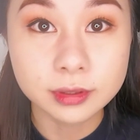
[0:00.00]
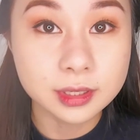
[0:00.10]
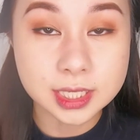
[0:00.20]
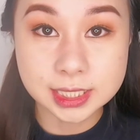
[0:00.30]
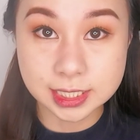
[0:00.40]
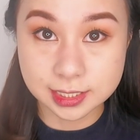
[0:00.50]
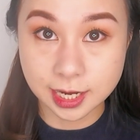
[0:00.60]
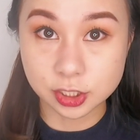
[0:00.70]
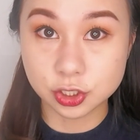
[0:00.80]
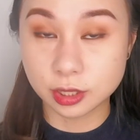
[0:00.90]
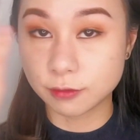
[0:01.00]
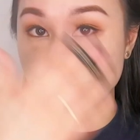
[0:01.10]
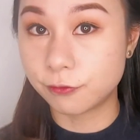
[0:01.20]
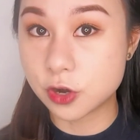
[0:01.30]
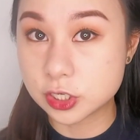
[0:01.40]
this is actually the
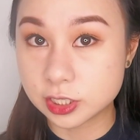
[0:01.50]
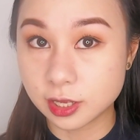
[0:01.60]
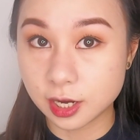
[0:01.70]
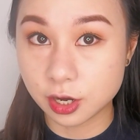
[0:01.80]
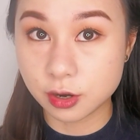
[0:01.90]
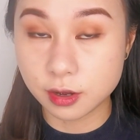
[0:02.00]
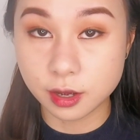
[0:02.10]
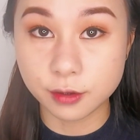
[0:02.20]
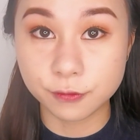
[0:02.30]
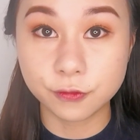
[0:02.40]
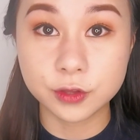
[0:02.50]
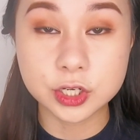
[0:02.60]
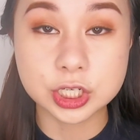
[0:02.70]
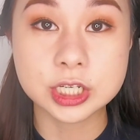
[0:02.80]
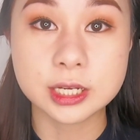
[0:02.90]
first layer of the
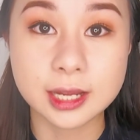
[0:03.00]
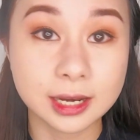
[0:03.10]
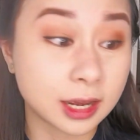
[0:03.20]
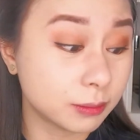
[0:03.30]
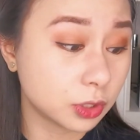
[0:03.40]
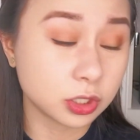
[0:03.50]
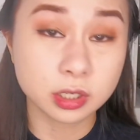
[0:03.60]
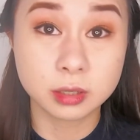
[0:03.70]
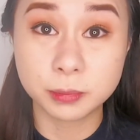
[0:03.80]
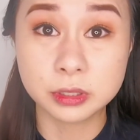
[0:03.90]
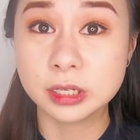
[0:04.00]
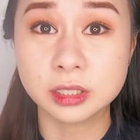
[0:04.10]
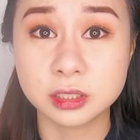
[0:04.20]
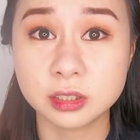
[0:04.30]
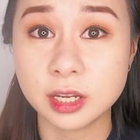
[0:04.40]
cushion, and I'm not gonna put
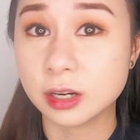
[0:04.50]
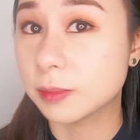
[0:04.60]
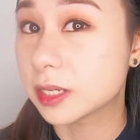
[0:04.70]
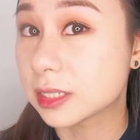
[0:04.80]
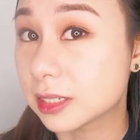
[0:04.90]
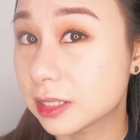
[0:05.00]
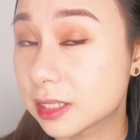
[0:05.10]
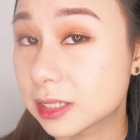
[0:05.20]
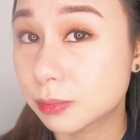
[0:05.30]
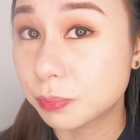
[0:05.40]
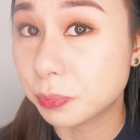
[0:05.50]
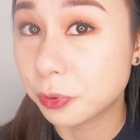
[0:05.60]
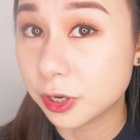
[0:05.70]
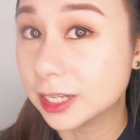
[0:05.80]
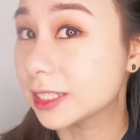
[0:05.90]
another layer because it's
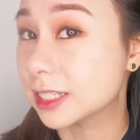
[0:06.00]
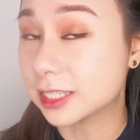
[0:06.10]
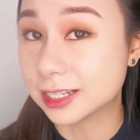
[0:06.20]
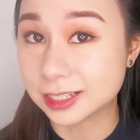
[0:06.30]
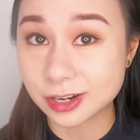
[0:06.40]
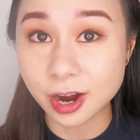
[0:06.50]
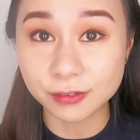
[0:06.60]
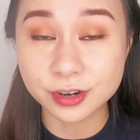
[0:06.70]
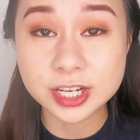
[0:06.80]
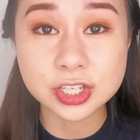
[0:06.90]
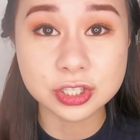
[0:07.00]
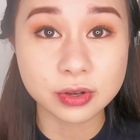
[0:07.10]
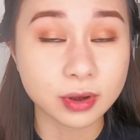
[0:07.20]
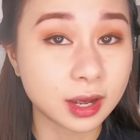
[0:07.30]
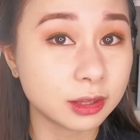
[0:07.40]
pretty decent coverage.
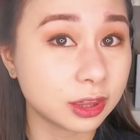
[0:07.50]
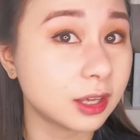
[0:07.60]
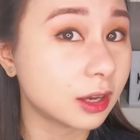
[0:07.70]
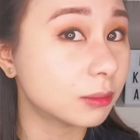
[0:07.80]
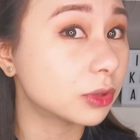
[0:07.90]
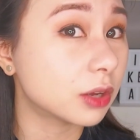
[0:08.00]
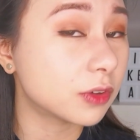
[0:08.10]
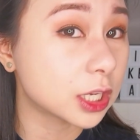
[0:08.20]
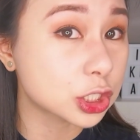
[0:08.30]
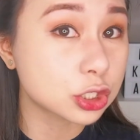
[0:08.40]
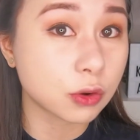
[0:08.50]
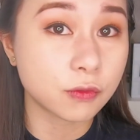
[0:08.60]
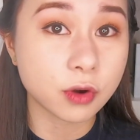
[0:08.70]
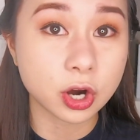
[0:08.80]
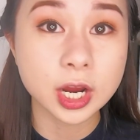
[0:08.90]
So I think I'm loving it so
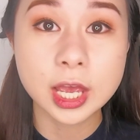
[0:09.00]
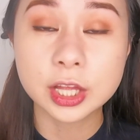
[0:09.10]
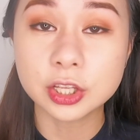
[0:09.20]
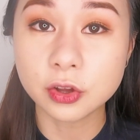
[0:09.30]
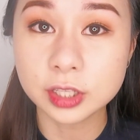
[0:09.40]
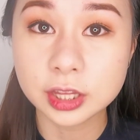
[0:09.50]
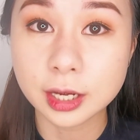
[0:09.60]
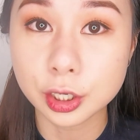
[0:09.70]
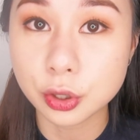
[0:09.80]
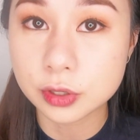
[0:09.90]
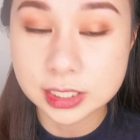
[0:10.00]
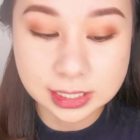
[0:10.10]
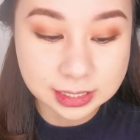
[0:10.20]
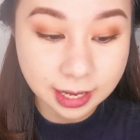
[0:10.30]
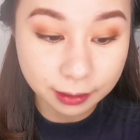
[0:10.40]
far. The only thing I noticed
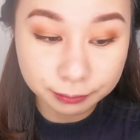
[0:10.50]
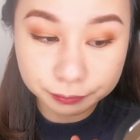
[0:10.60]
is that